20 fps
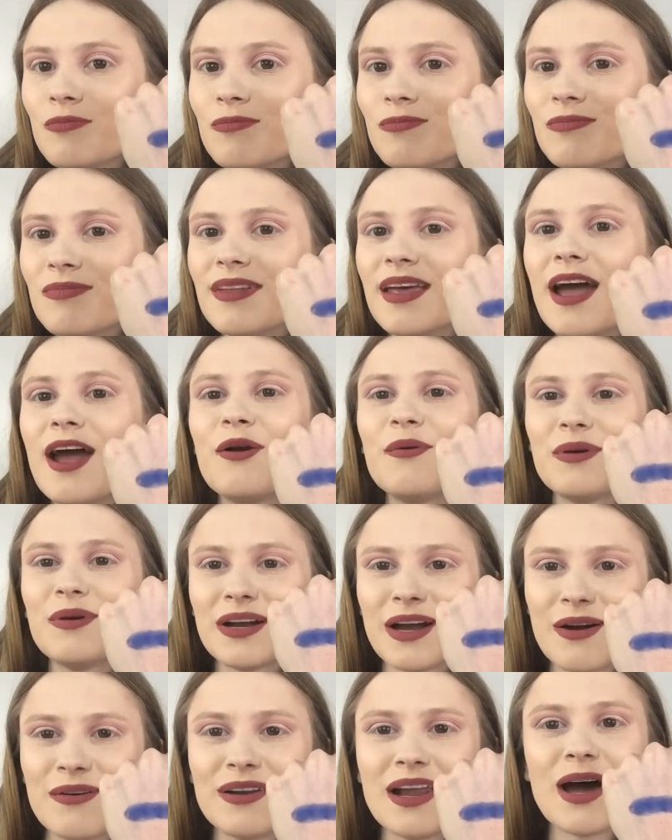There we
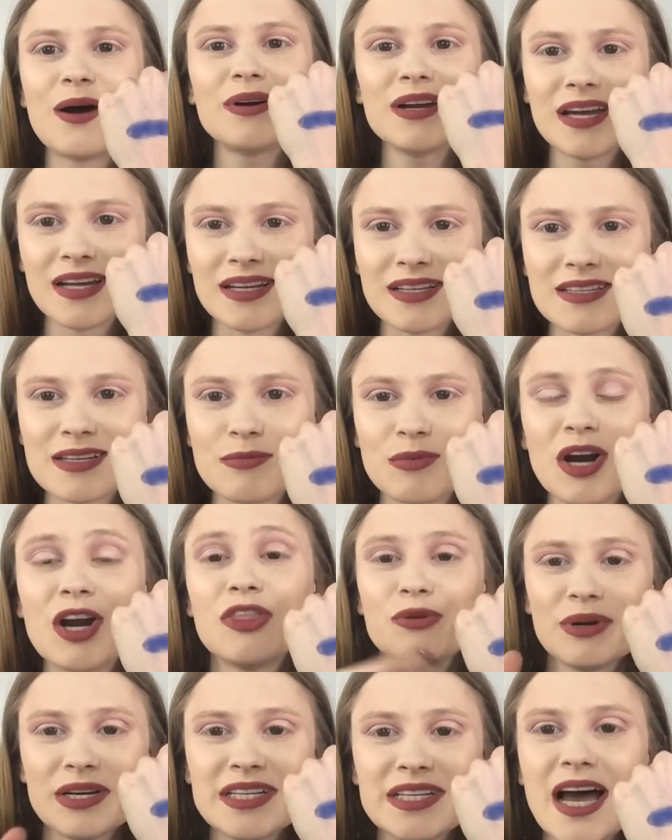go. Now we're getting somewhere.
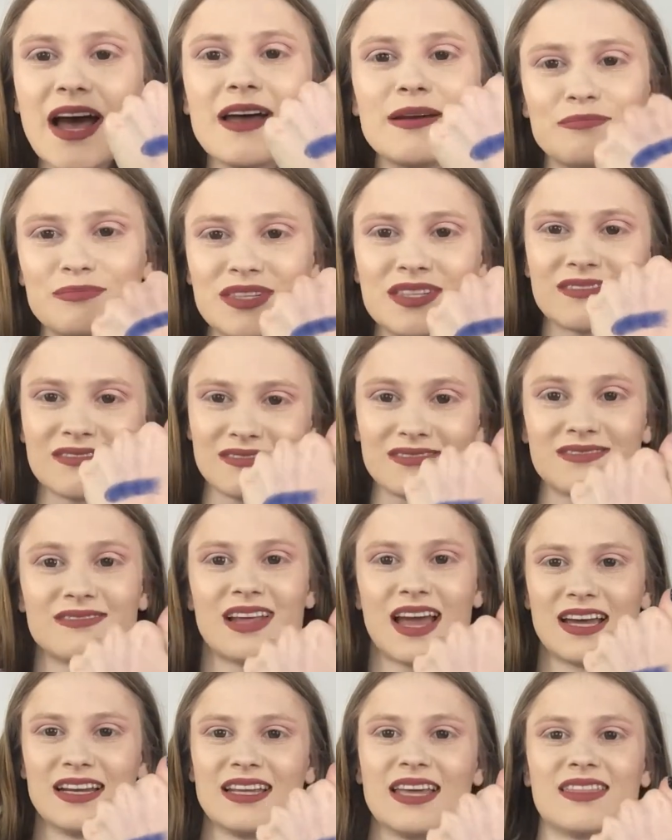3 times.
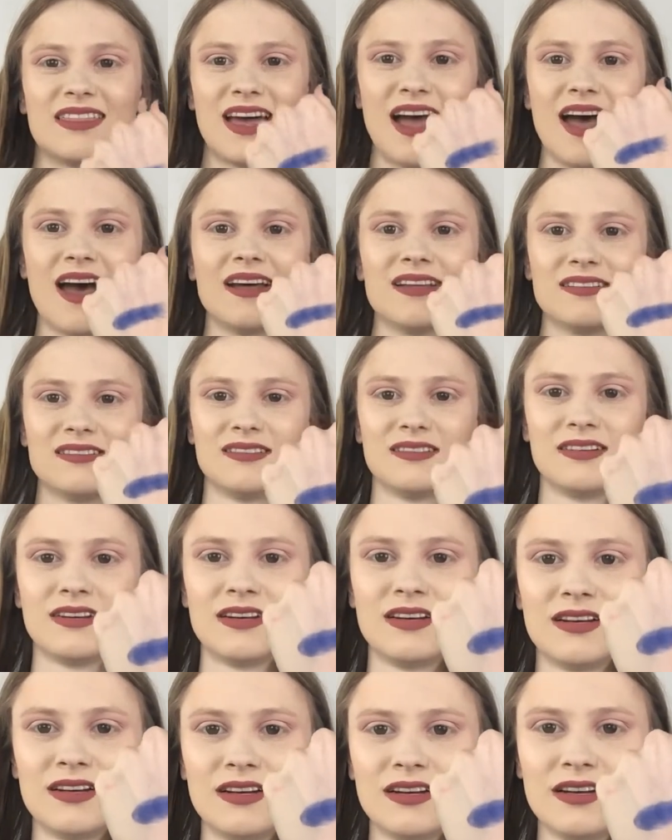Had to get that.
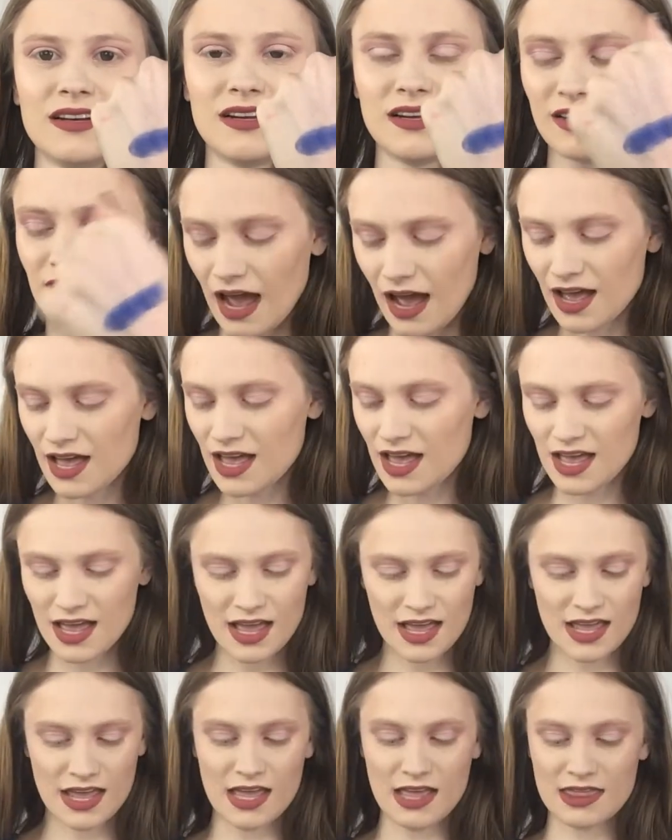Yeah,
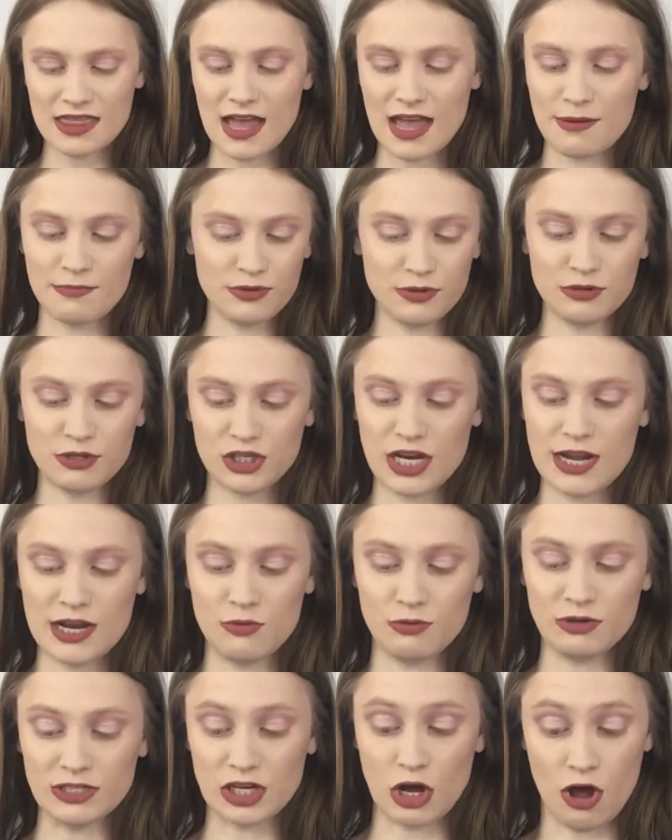that blue shade
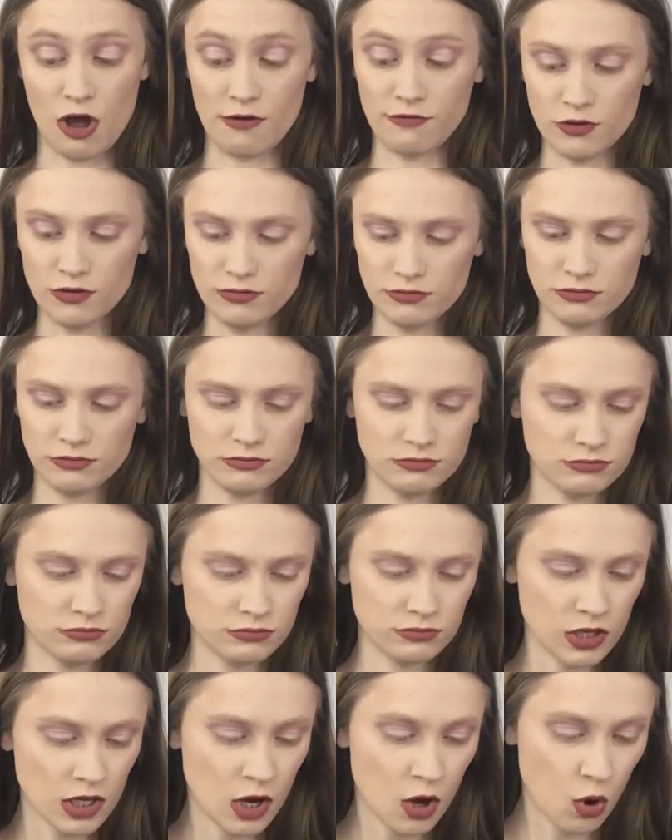was awful,
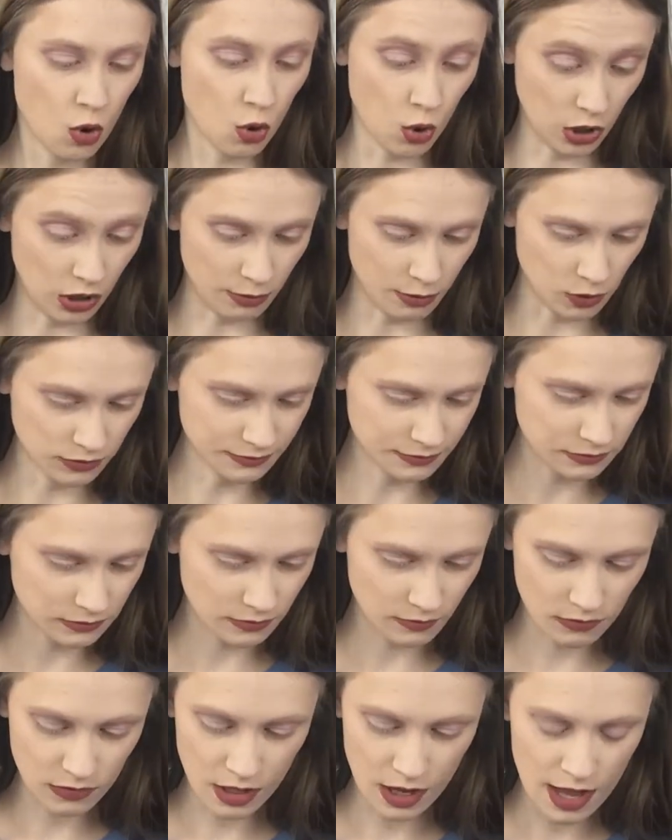horrible.
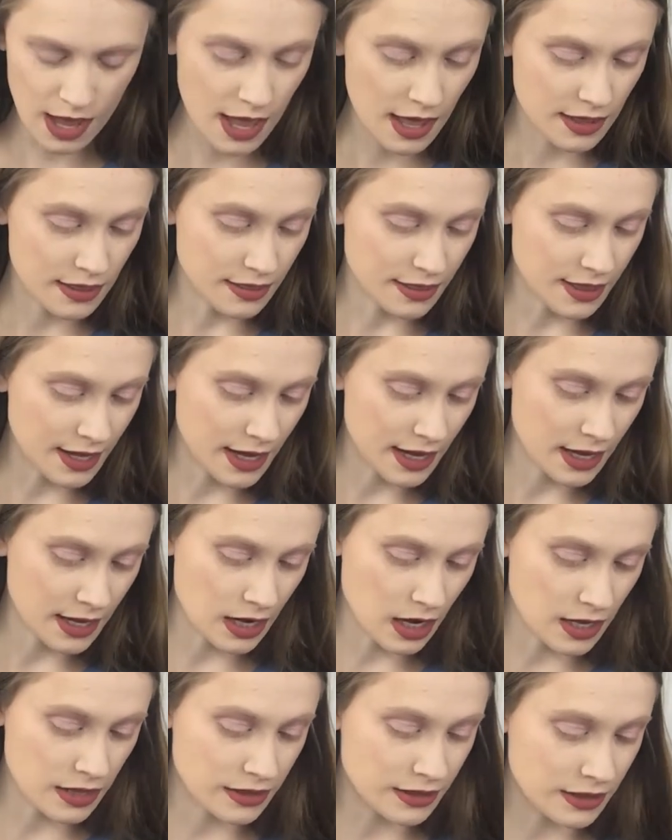Then
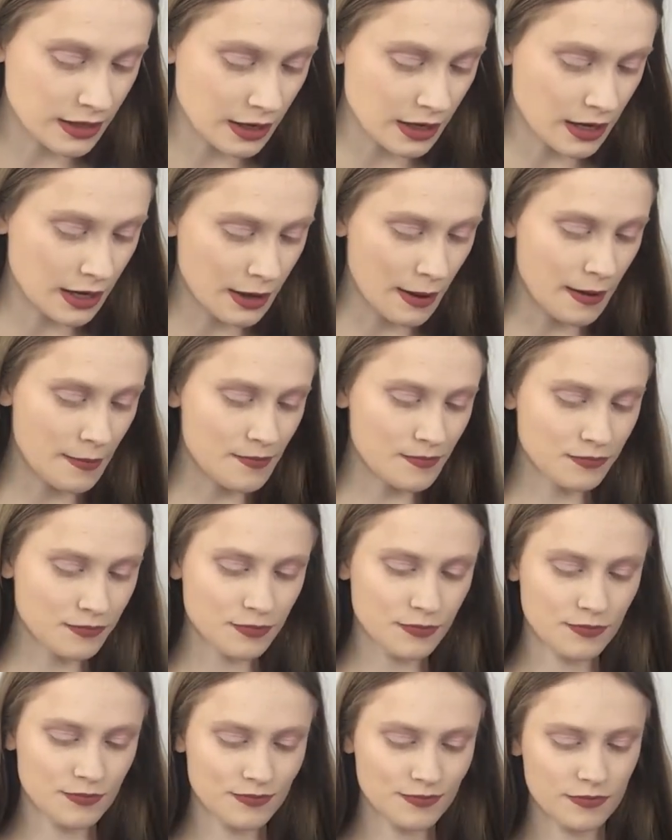the
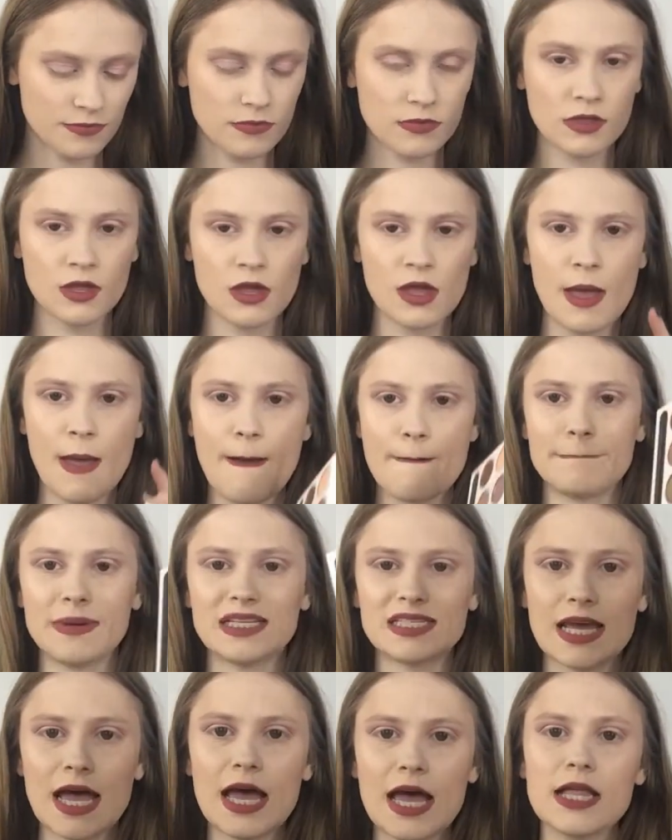
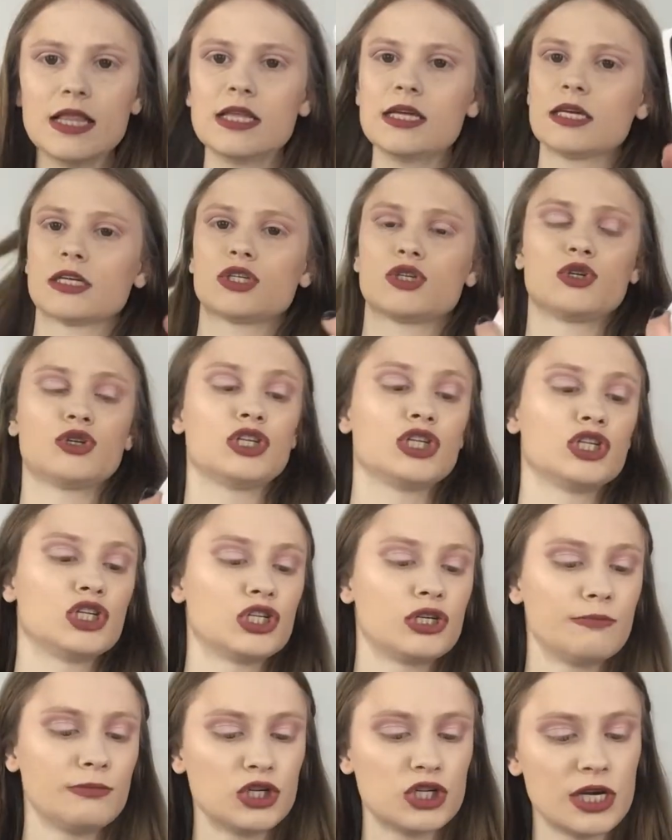metallics or the
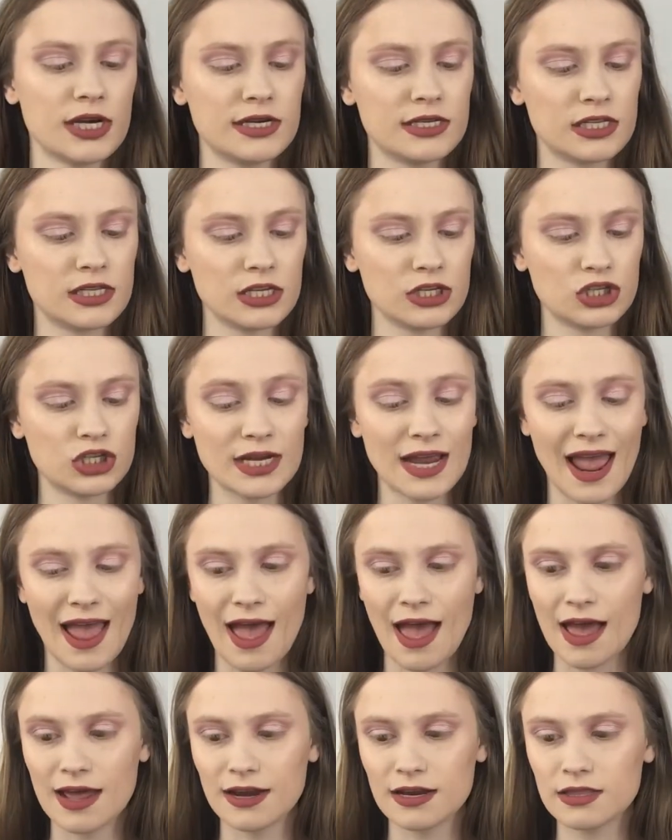shimmer shades that she
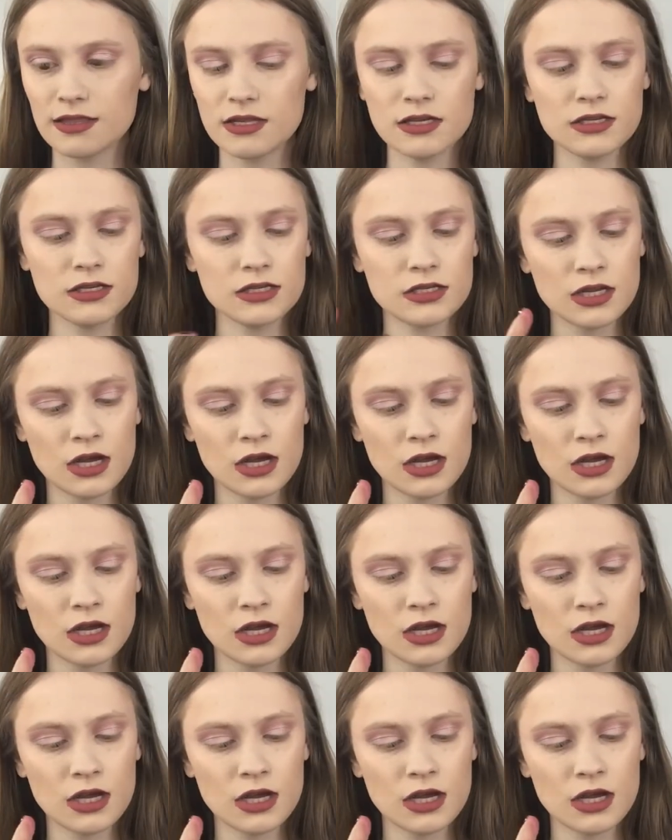had in this